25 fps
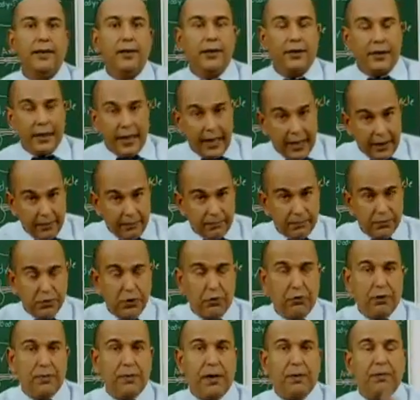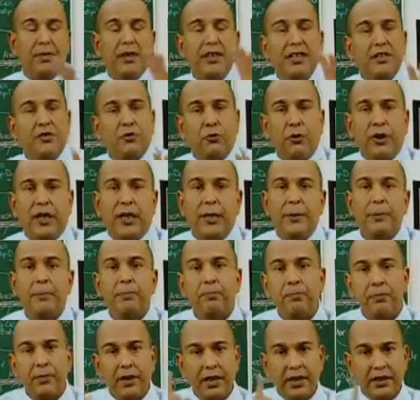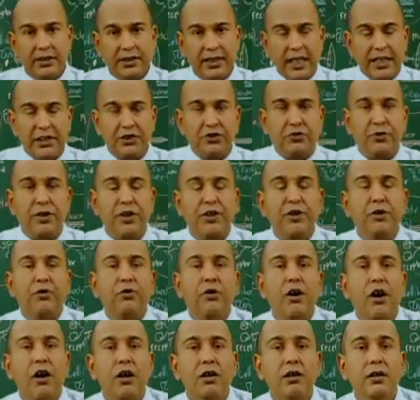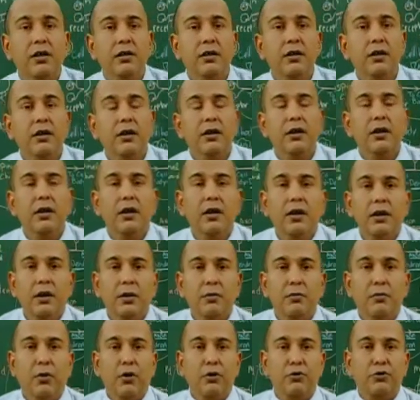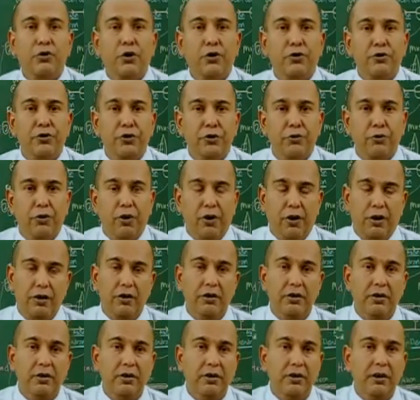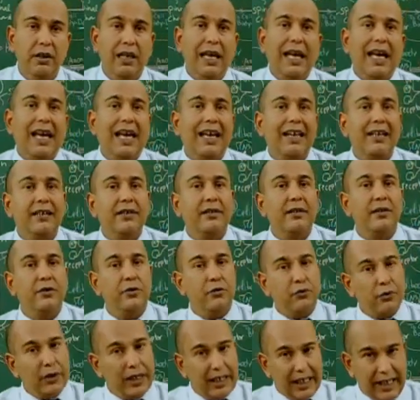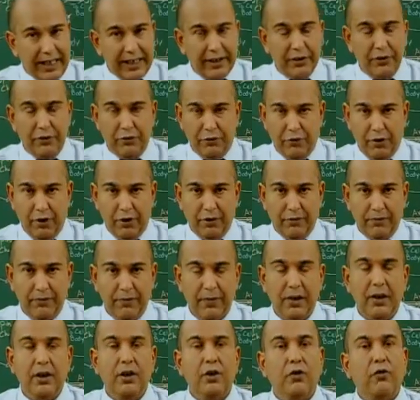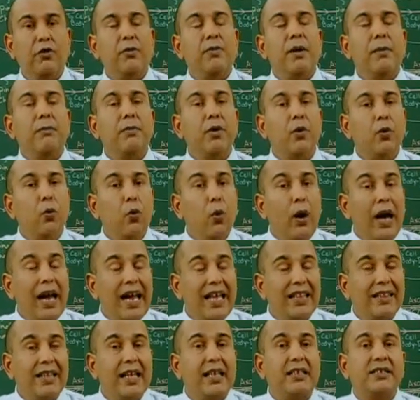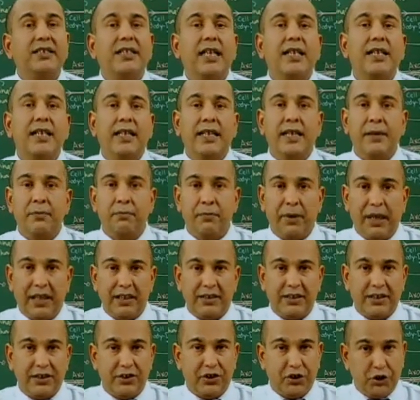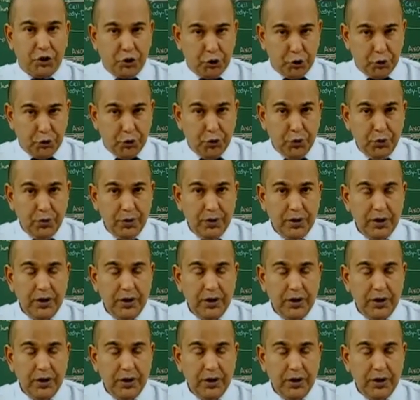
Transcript: Okay, so remember the 3: sensory neuron, motor neuron, and relay neuron. Remember where they are sending impulses to.